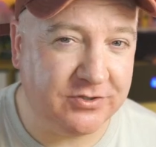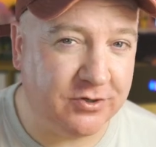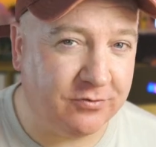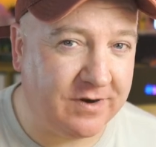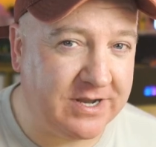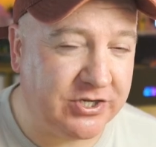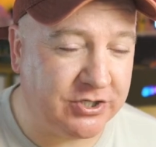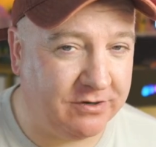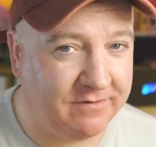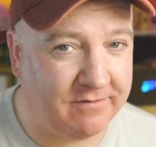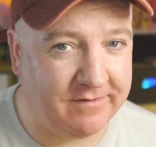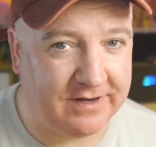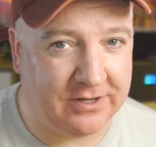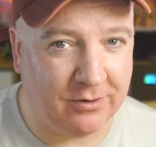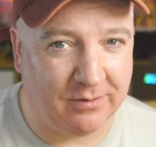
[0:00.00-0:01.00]
duration of a
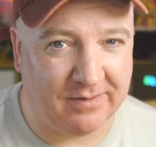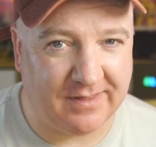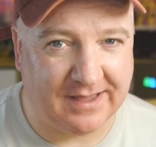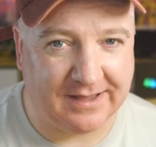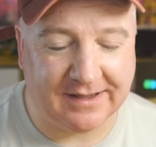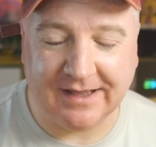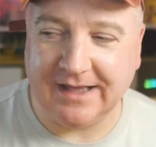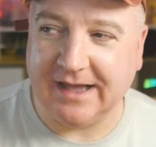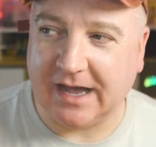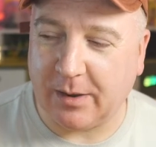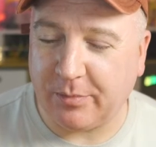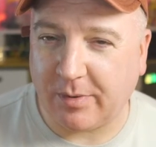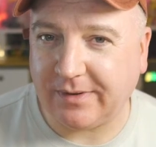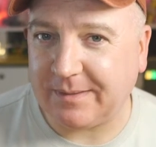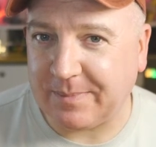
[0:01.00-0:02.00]
video and think,
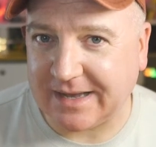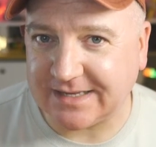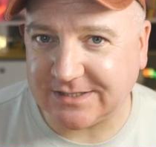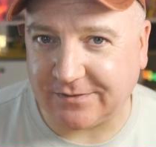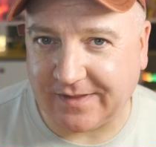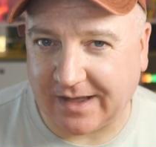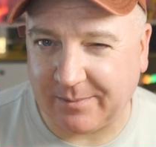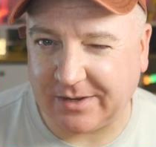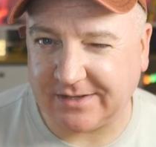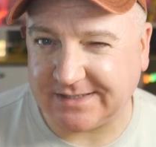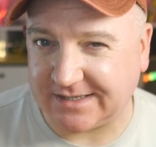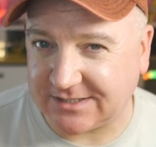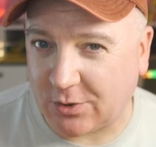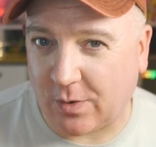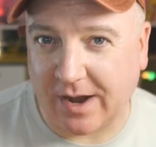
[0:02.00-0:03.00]
I'll probably pass on that because
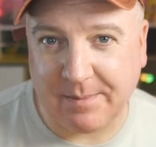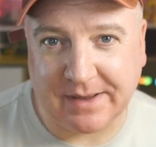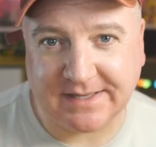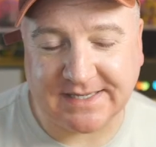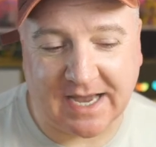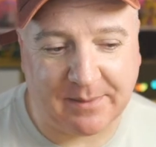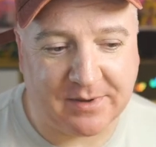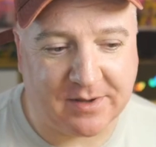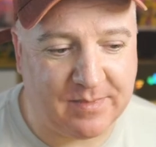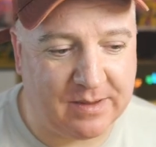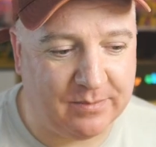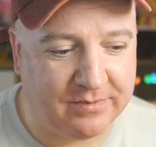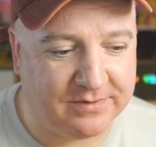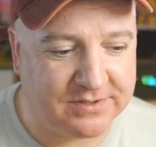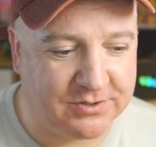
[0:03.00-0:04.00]
that's quite a big time
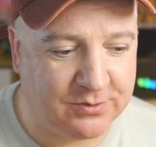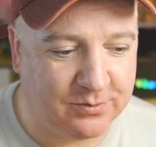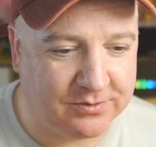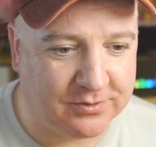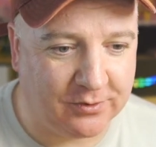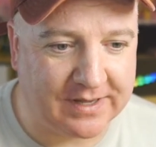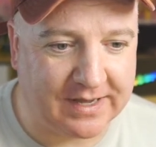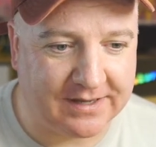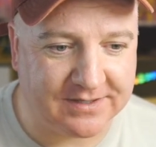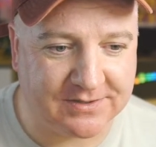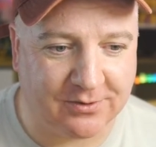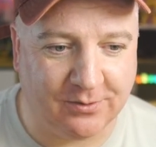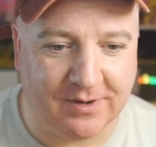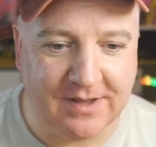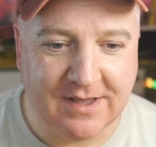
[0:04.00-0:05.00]
commitment to look at.
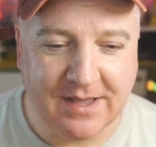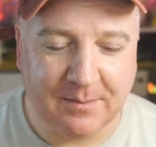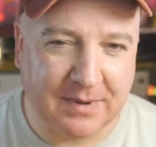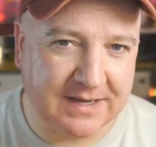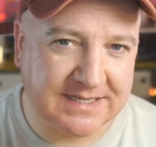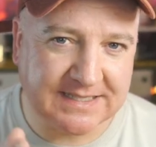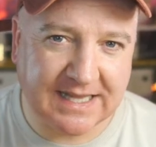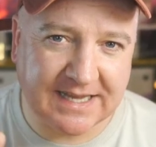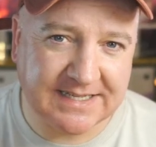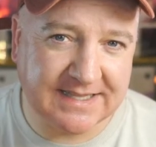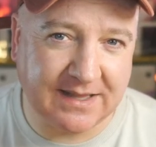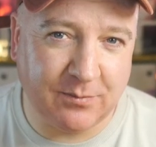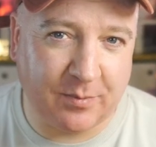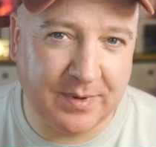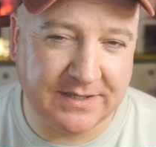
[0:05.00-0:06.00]
So by
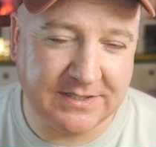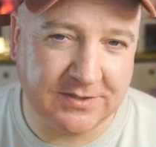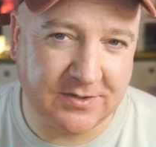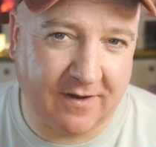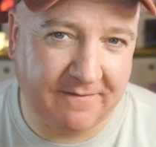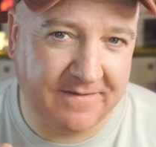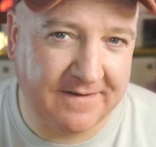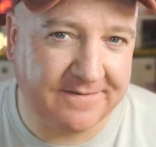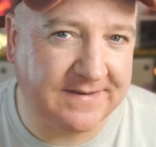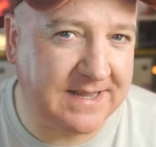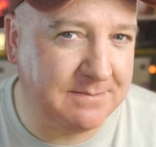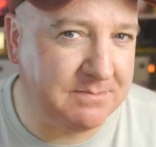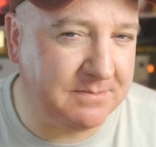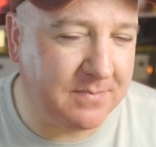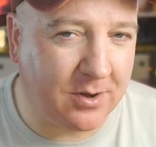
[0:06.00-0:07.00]
slicing them up into sort of
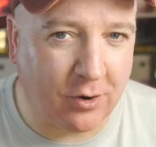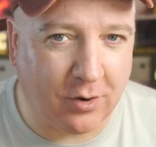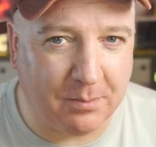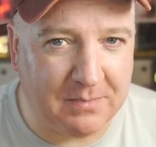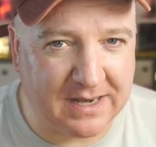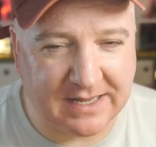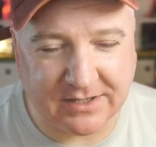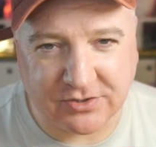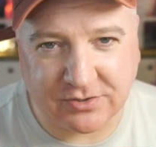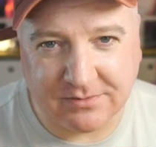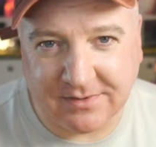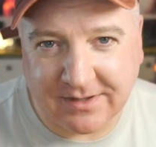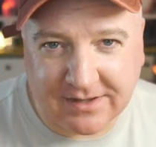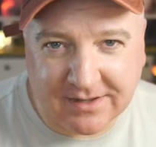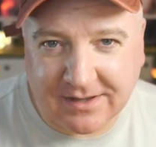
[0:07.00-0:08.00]
15 or minute
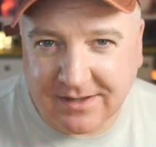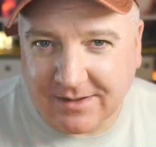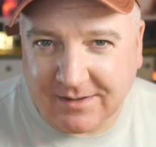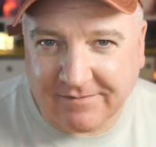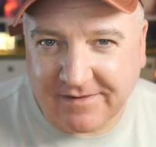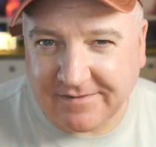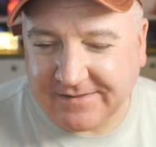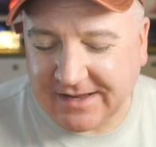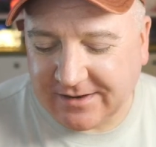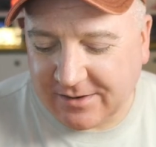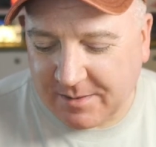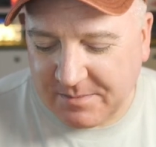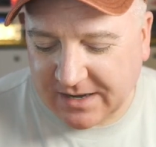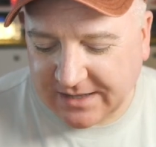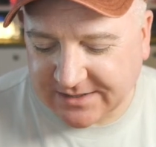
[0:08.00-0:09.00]

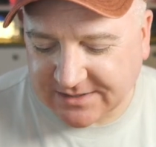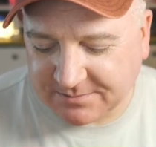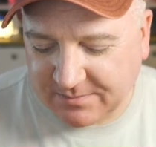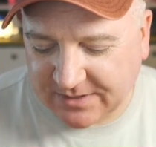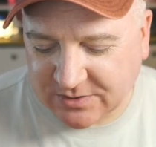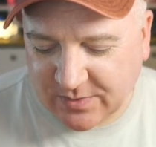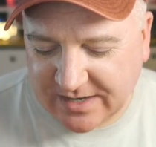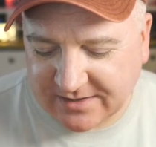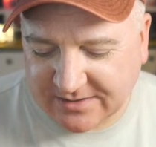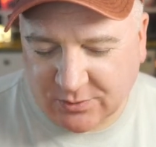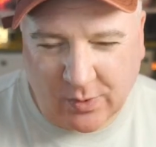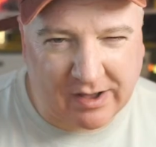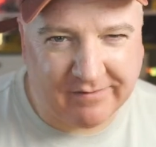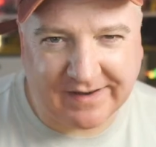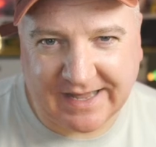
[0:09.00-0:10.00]
15 minutes, between
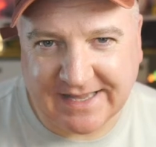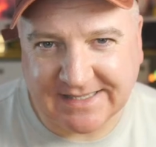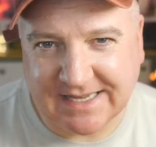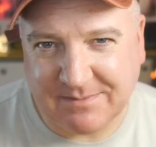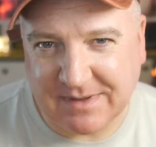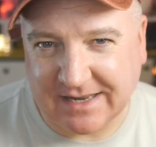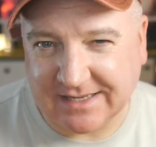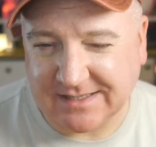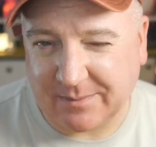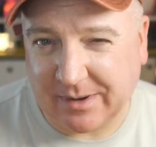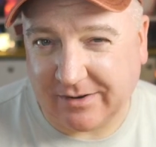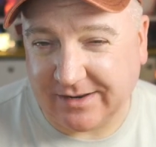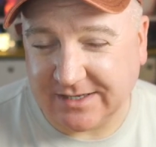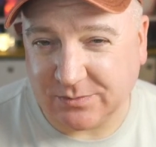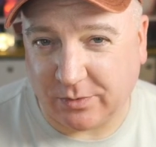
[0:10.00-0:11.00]
12 and 18 minutes
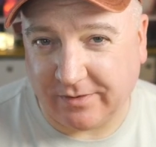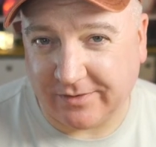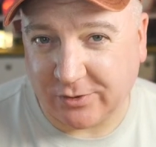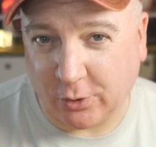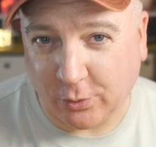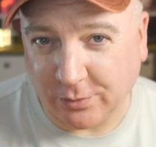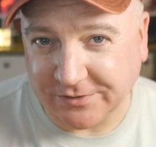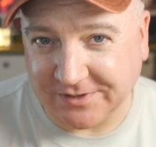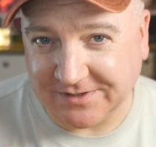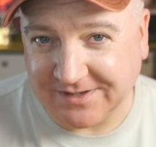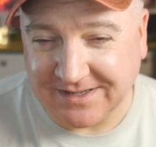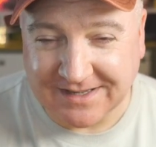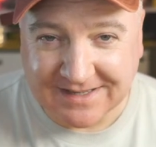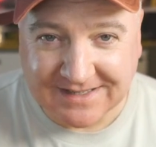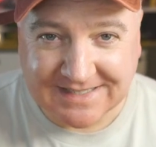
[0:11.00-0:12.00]
apparently is one of the golden
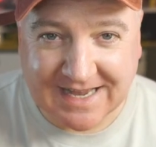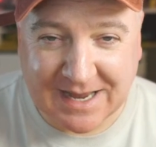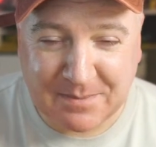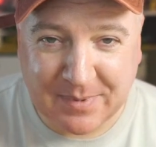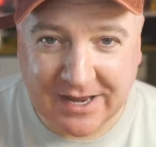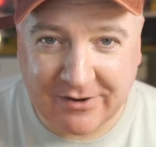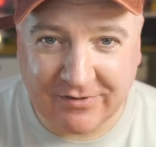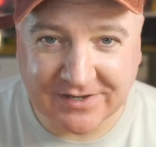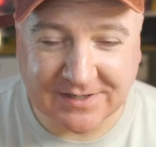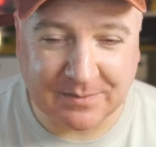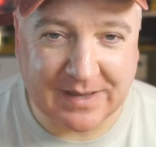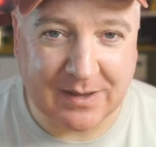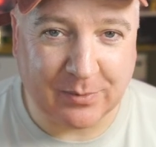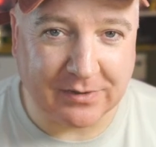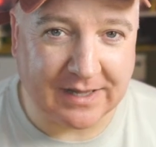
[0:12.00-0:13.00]
time periods that
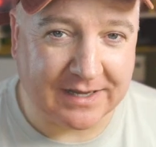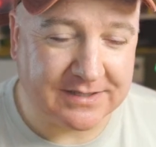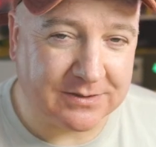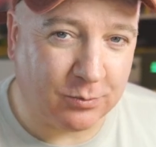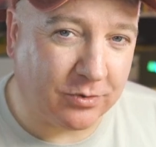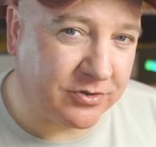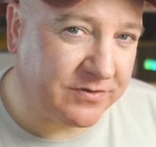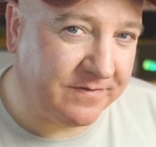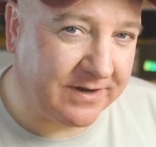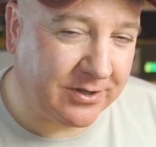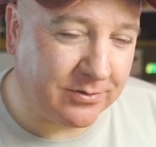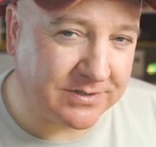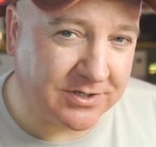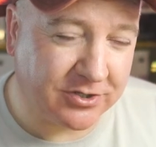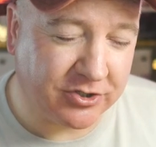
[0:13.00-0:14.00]
people like to watch
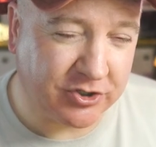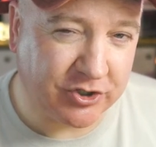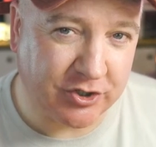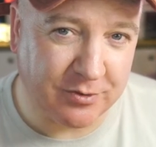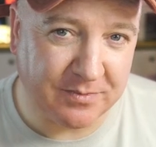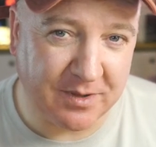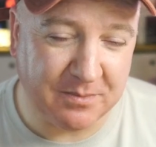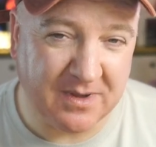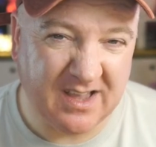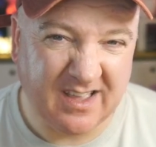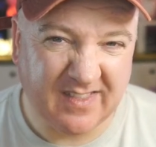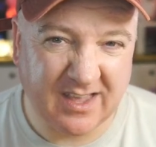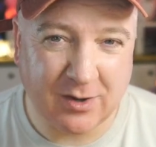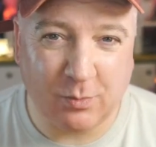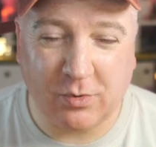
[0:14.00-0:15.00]
videos and consume them.
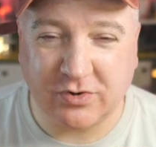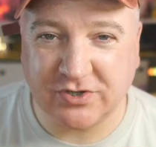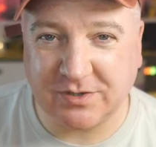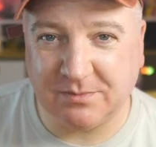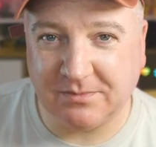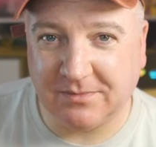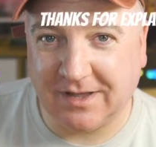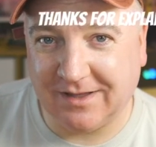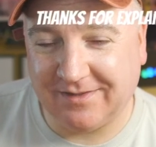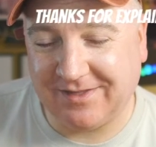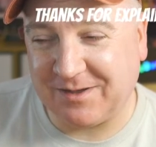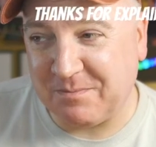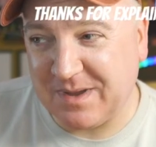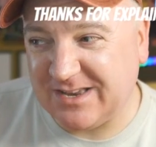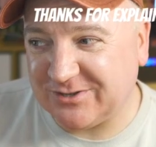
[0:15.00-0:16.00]
They can watch them,
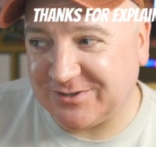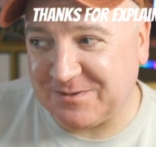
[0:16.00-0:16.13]
they can binge